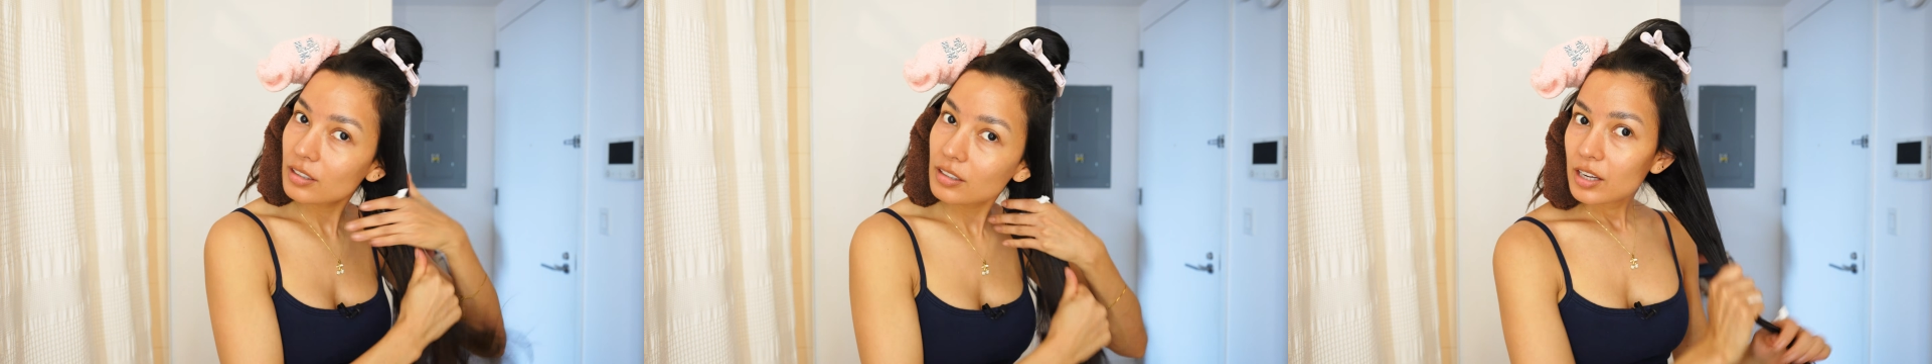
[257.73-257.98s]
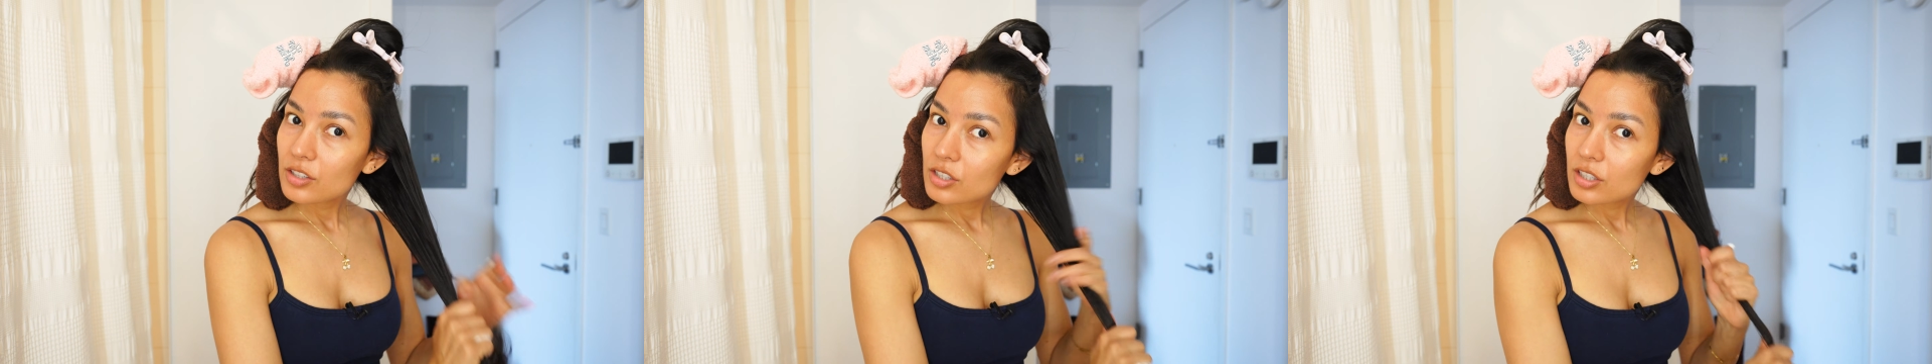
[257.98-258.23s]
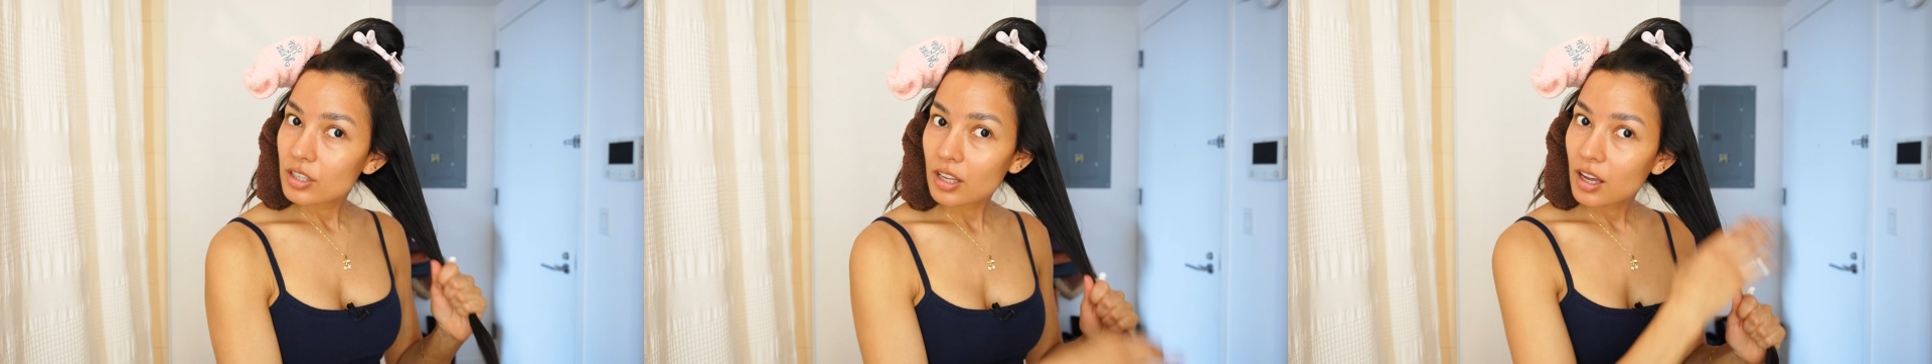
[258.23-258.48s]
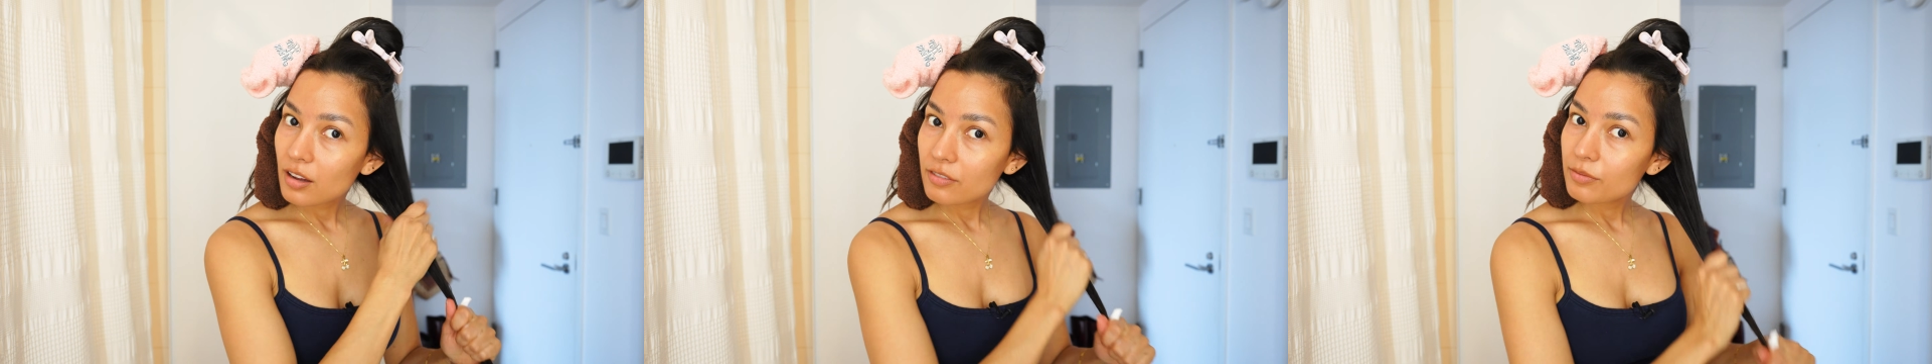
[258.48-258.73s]
I just
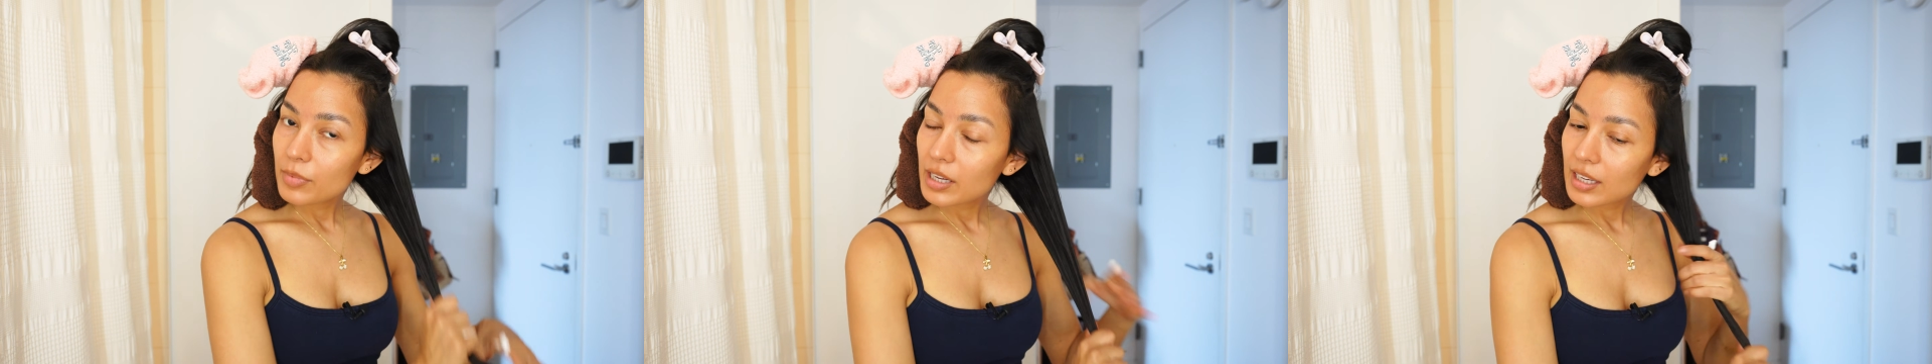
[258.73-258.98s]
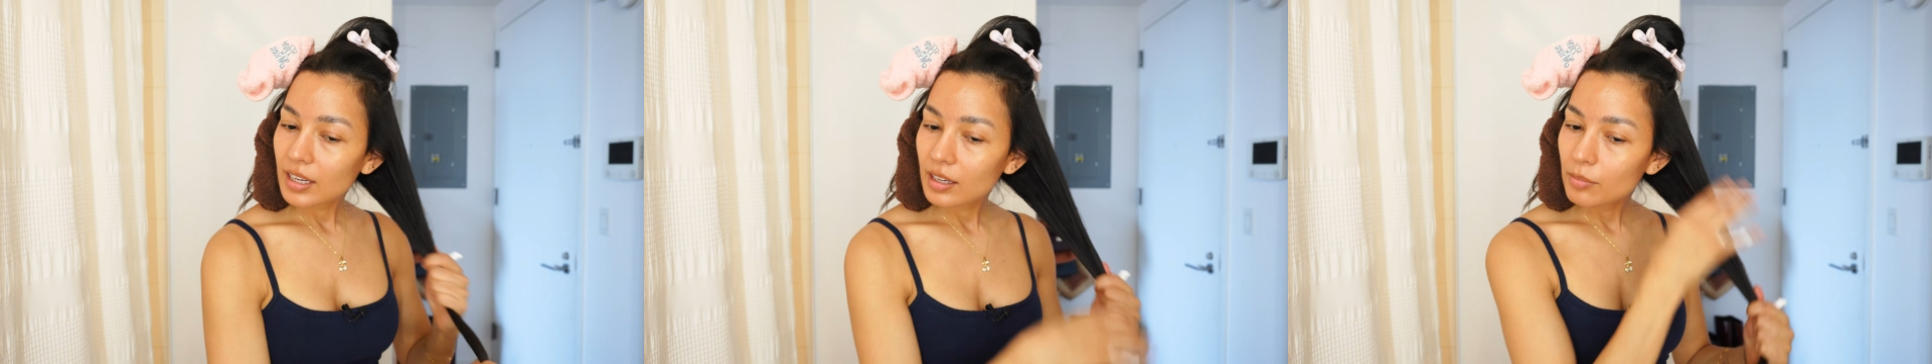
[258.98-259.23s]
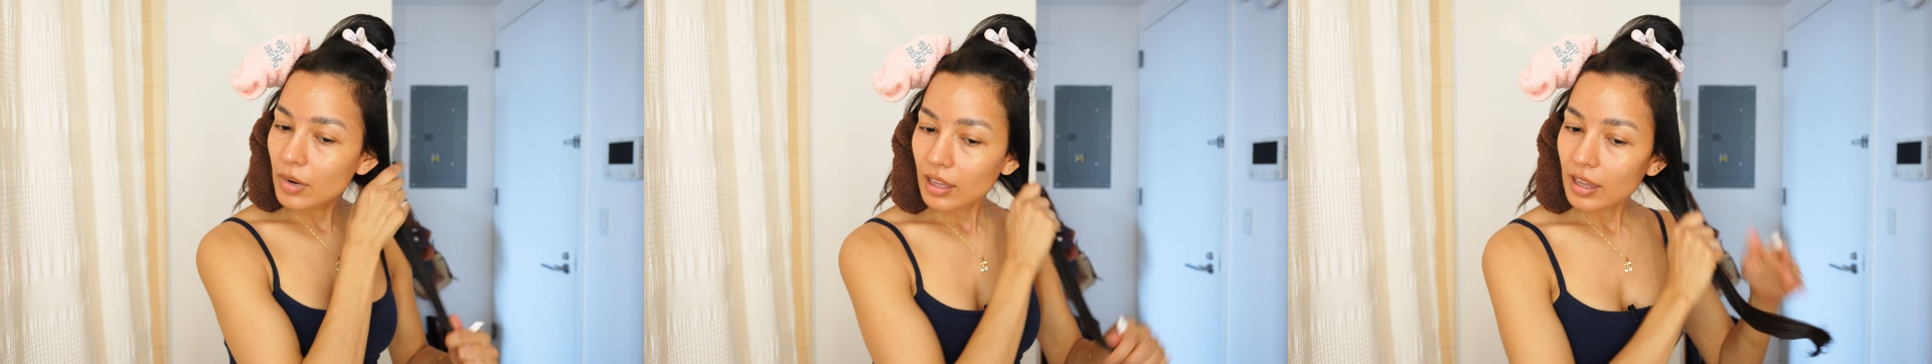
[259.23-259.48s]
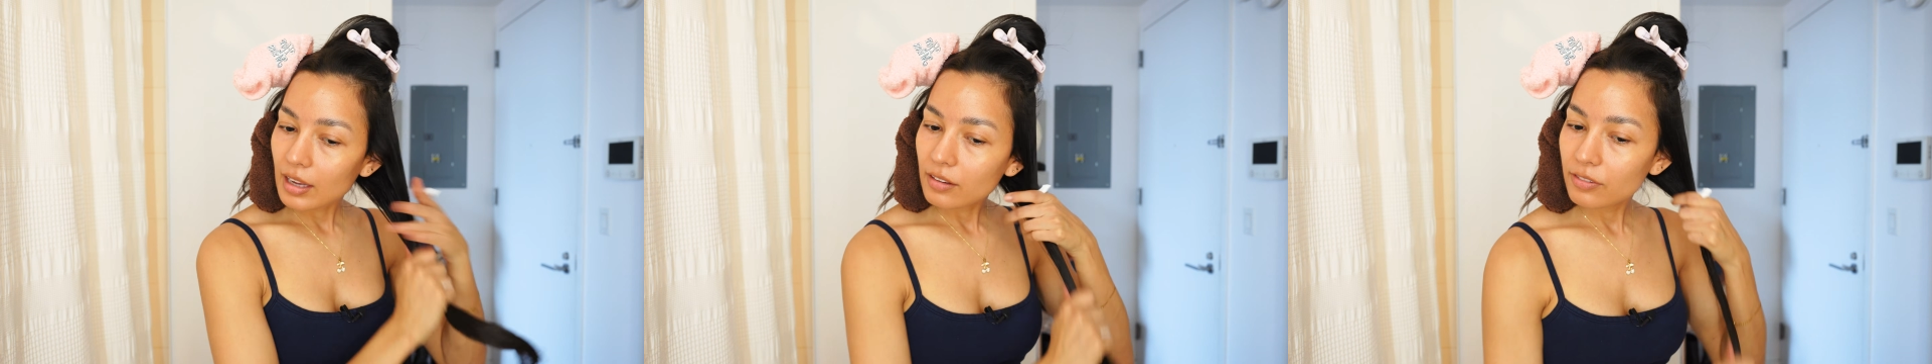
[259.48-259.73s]
love making my
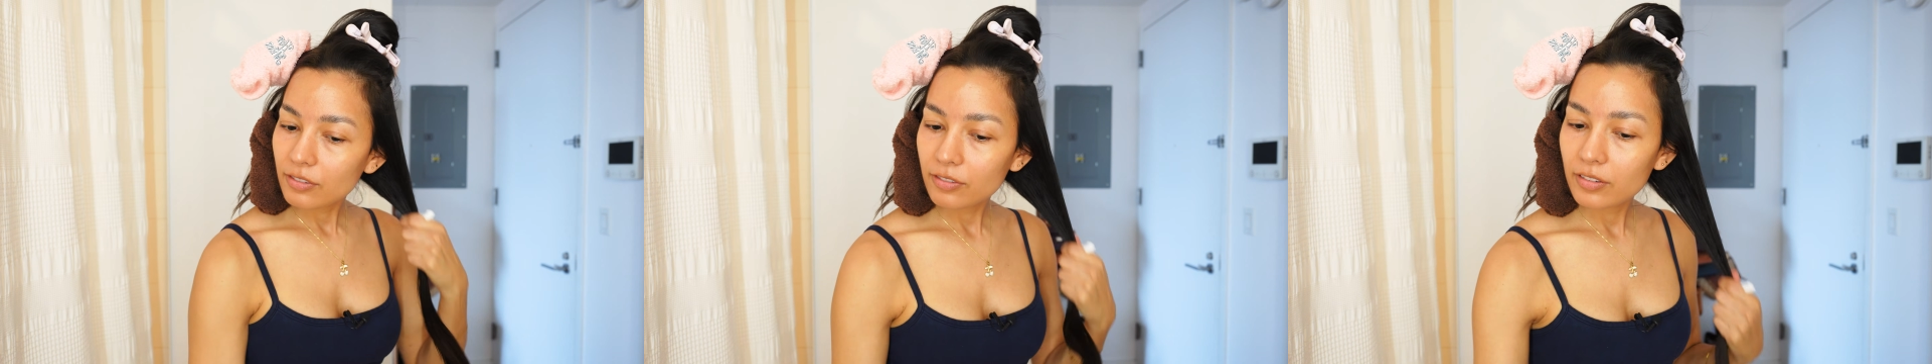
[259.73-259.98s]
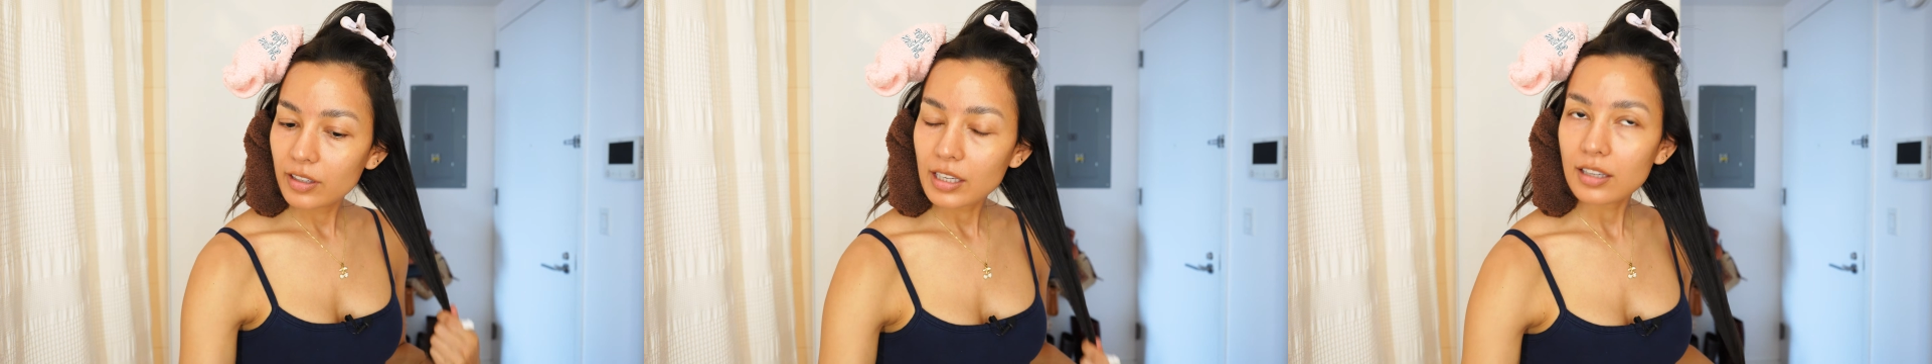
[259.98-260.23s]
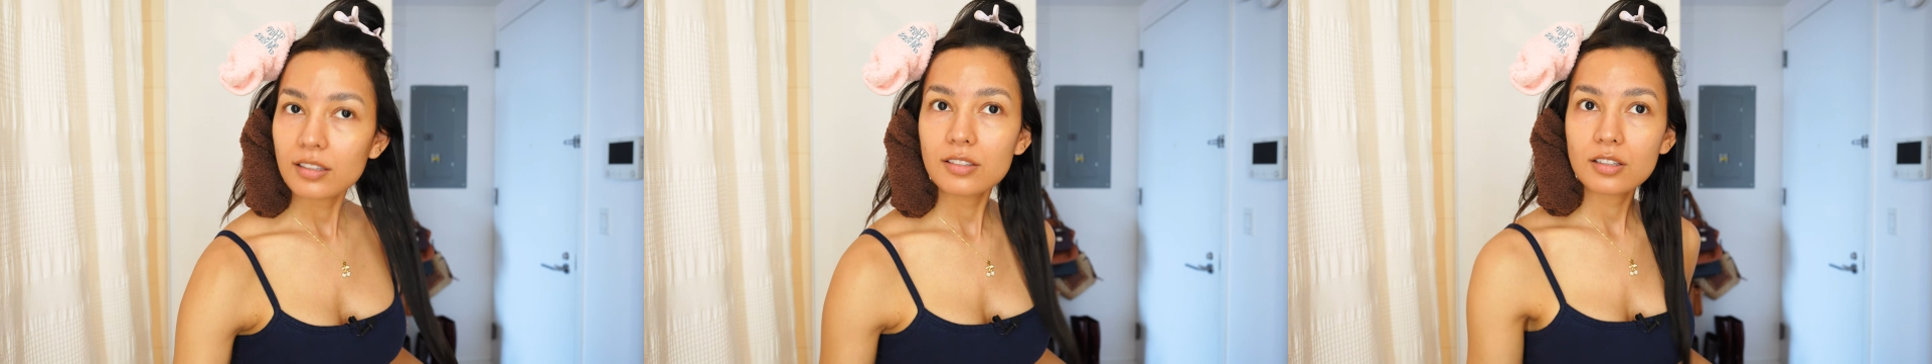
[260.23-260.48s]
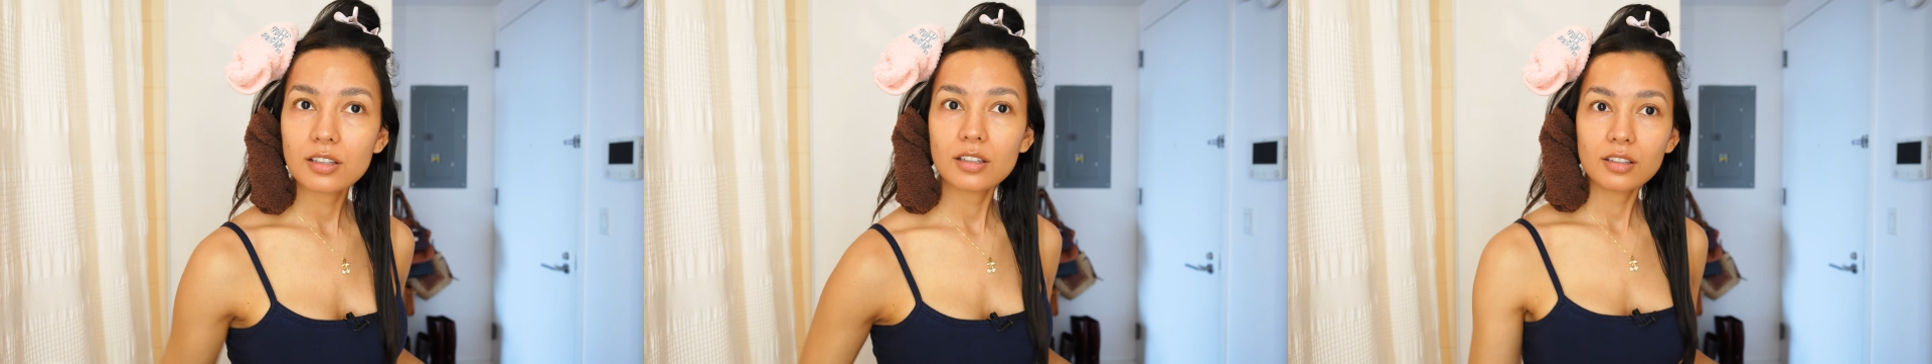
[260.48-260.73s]
life
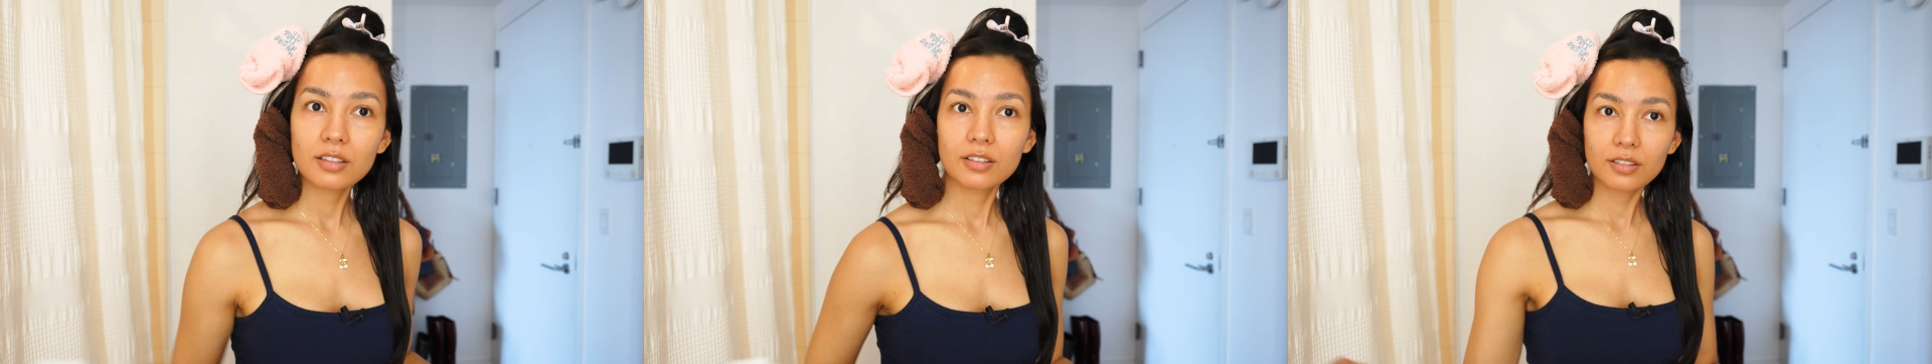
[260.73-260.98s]
easier